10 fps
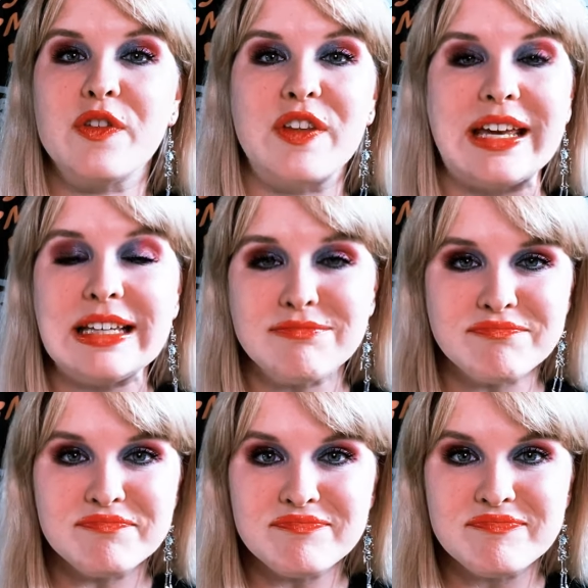scene
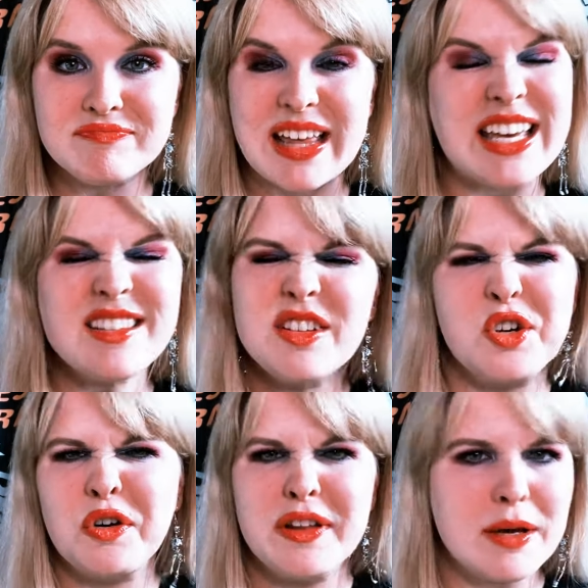is
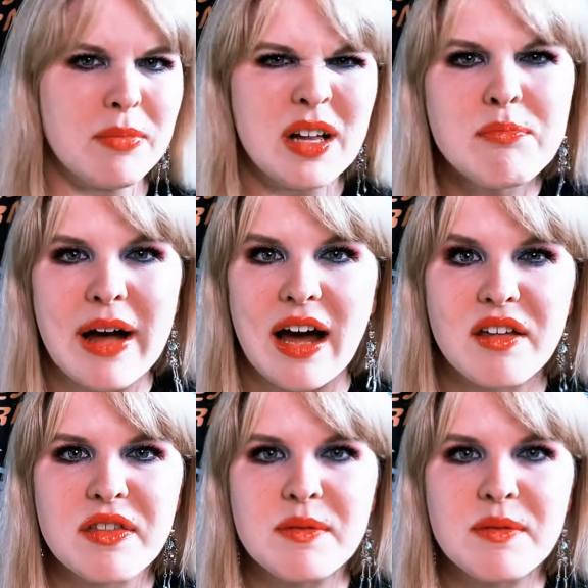literally a bloodbath.